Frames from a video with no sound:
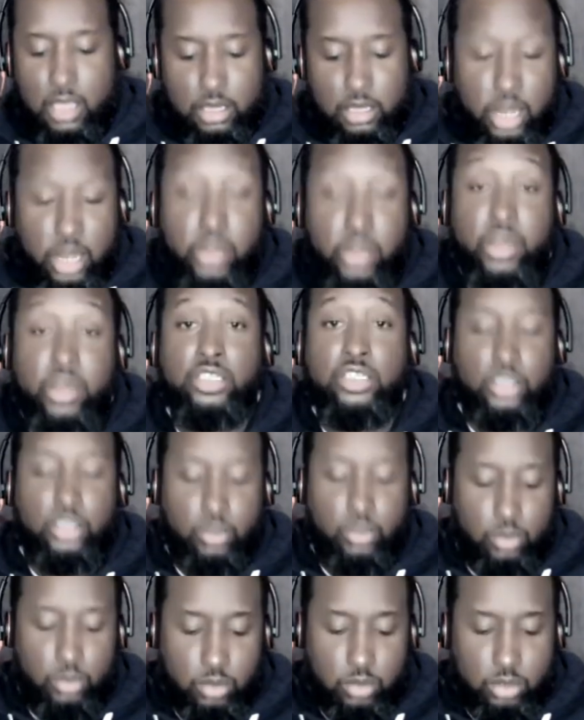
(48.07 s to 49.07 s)

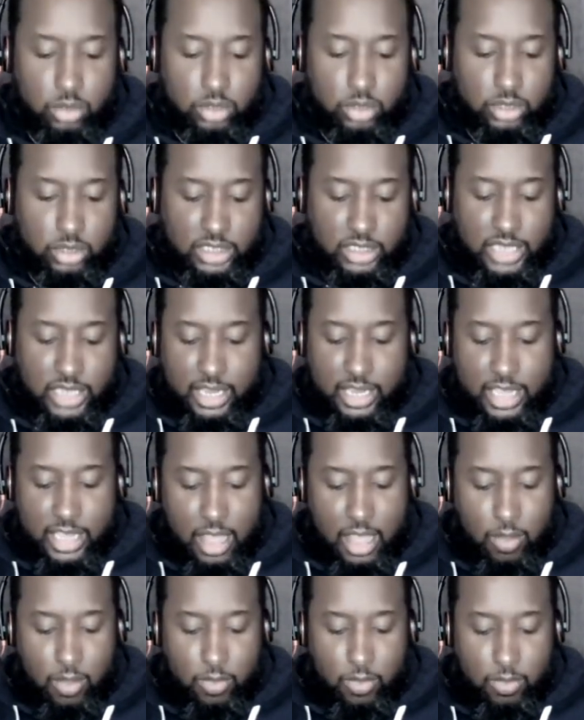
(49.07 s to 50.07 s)
encourage you to check
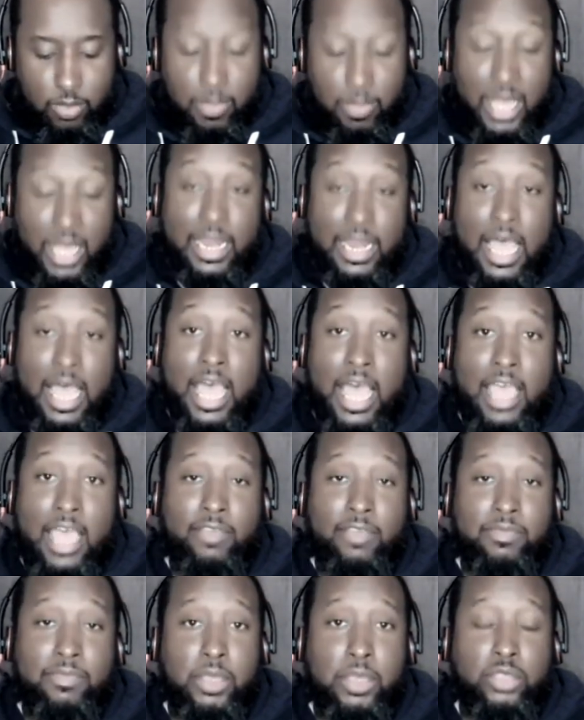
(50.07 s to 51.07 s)
out my
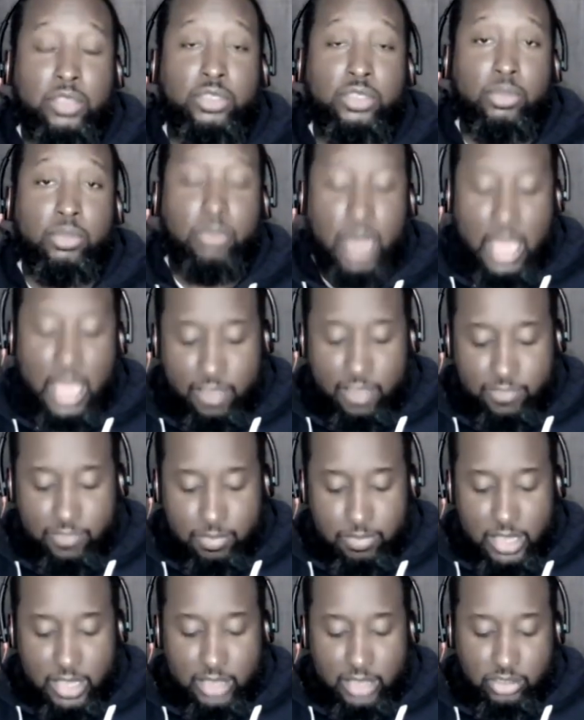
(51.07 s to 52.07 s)
live, my YouTube live
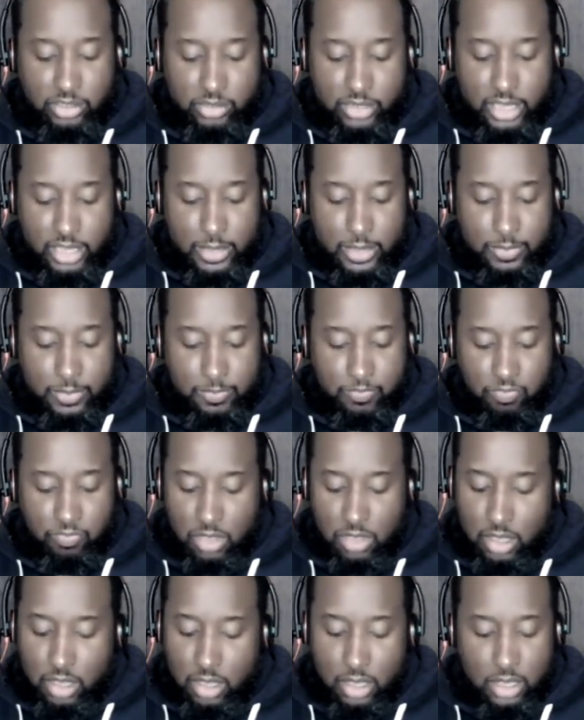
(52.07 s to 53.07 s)
from yesterday.
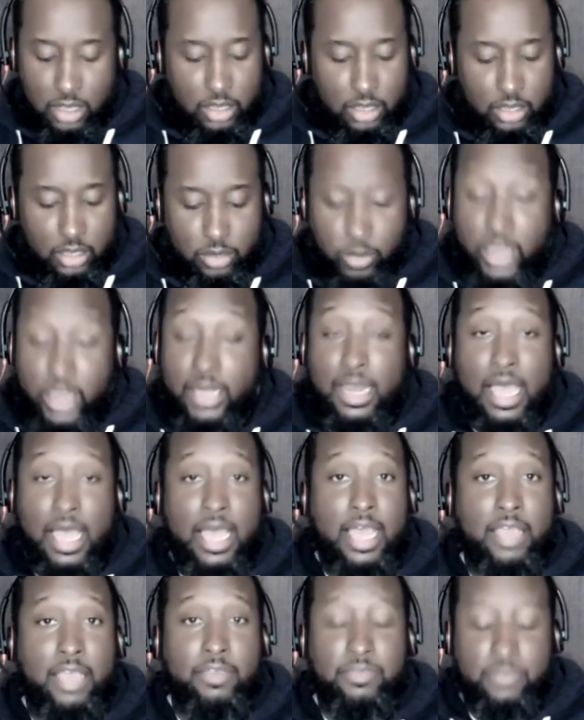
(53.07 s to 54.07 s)
Great
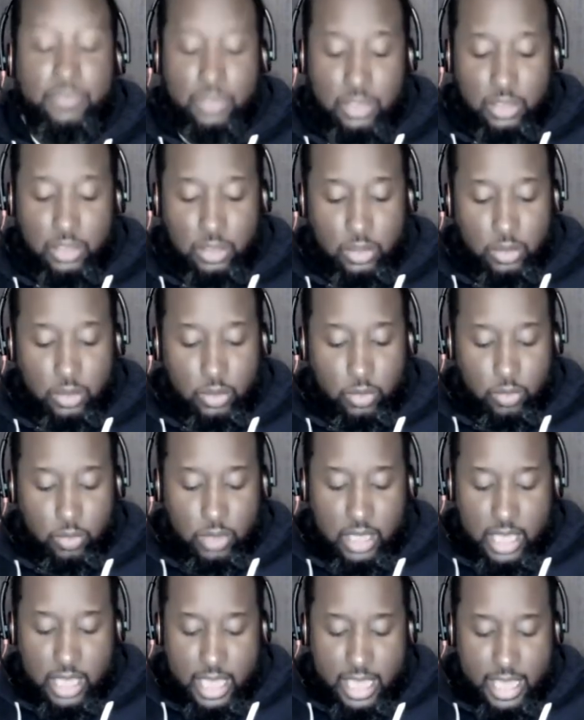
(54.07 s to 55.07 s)
live.
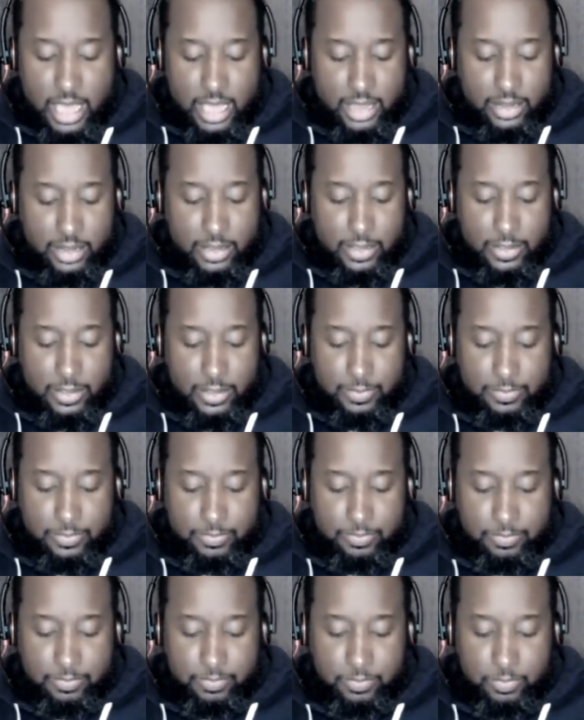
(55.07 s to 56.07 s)
We had uh,
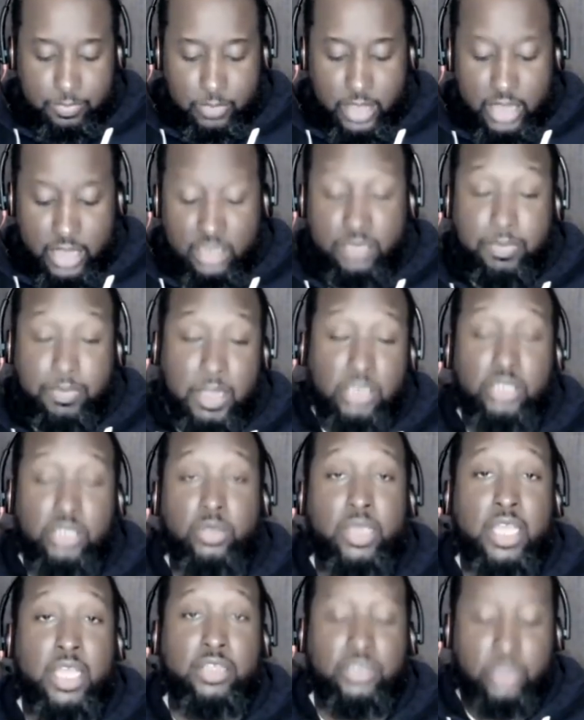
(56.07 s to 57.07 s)
we had a
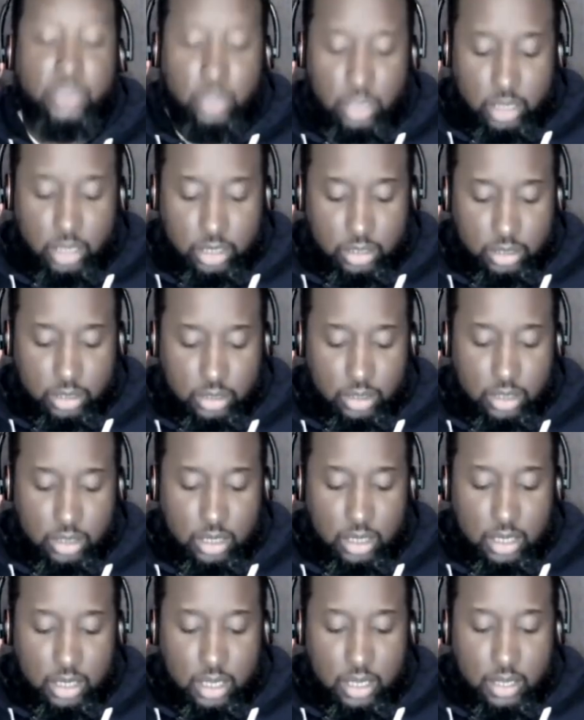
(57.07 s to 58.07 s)
special guest on,
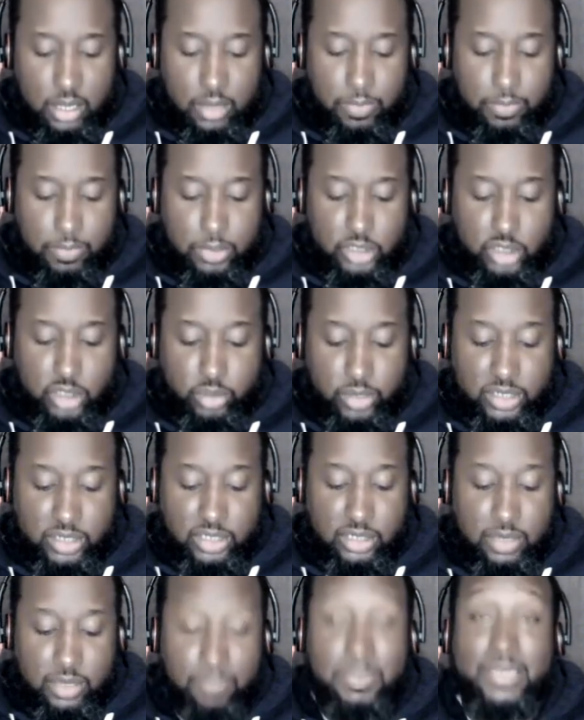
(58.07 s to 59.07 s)

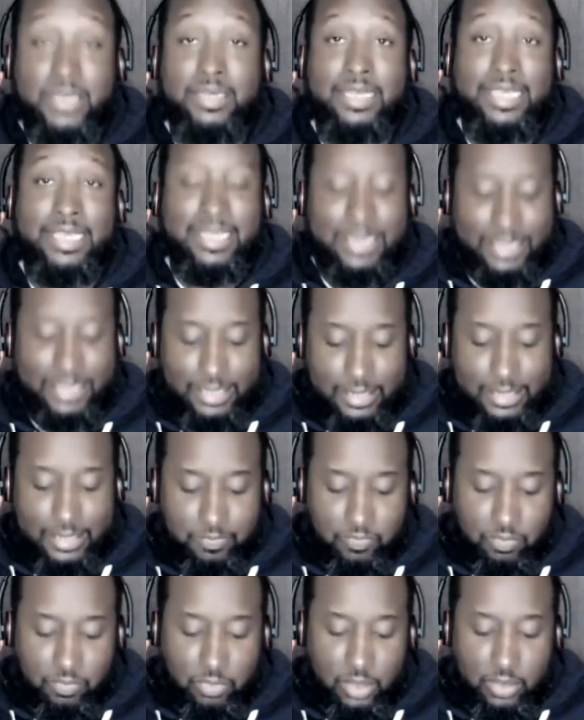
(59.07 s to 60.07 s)
Patricia McNeely,
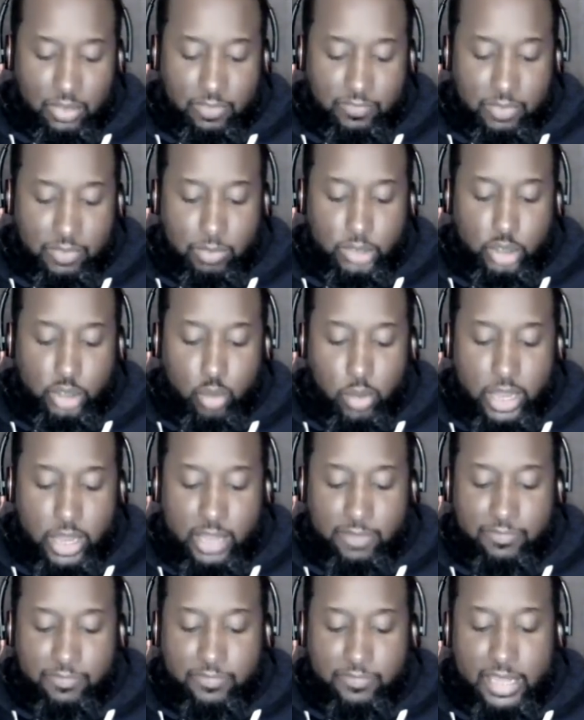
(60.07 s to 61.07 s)
from
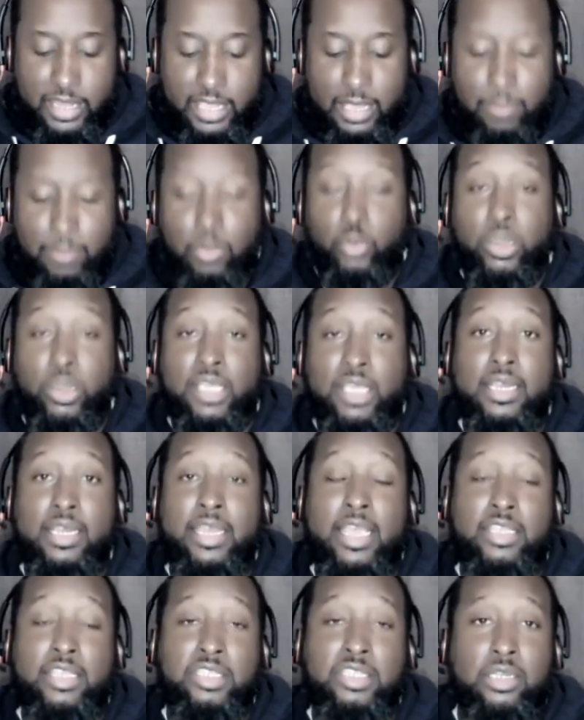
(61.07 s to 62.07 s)
Twin Flame
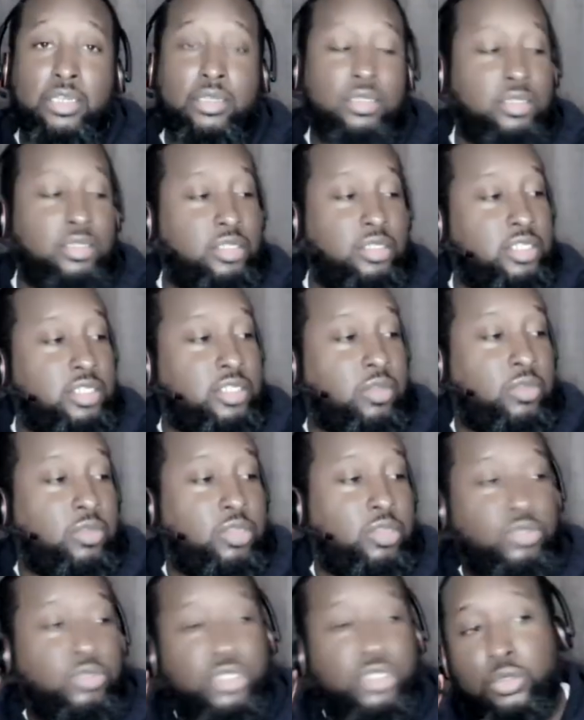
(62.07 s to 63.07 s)
Reconnection. She's
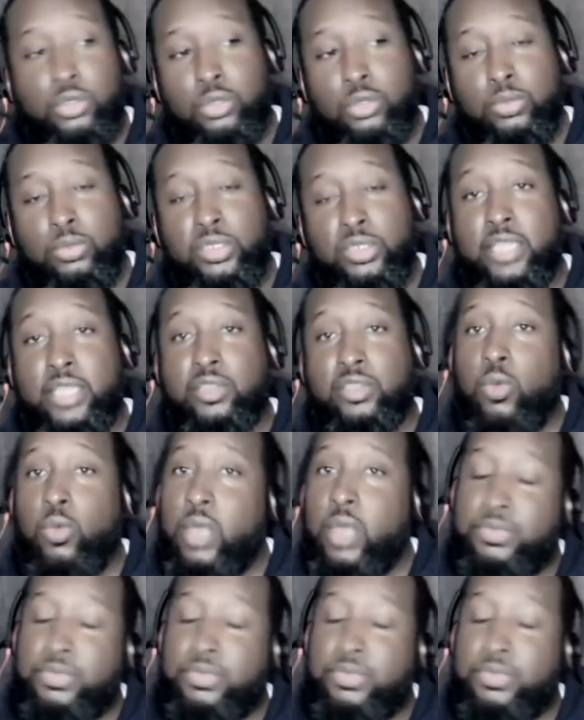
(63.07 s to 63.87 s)
on YouTube. She has a